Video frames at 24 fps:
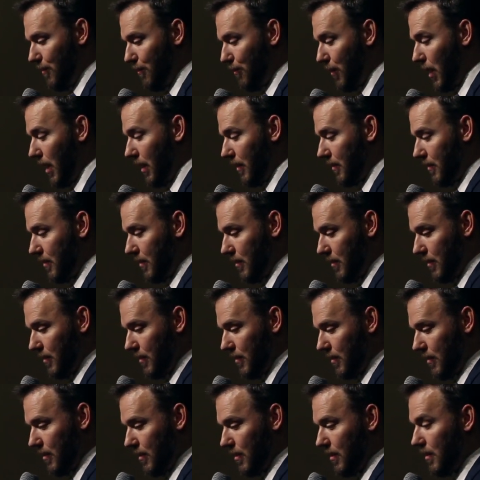but
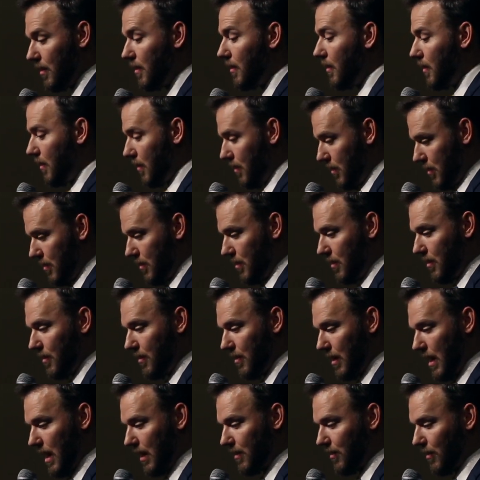
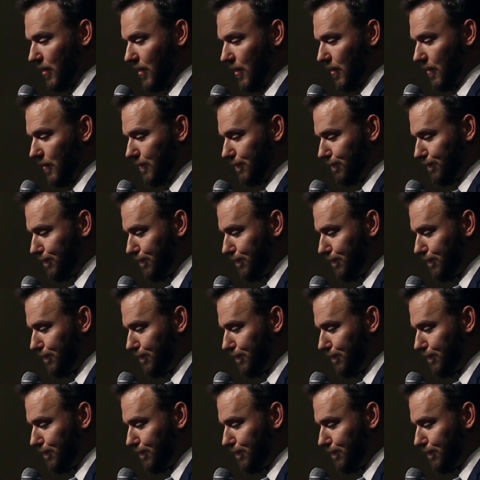to execute.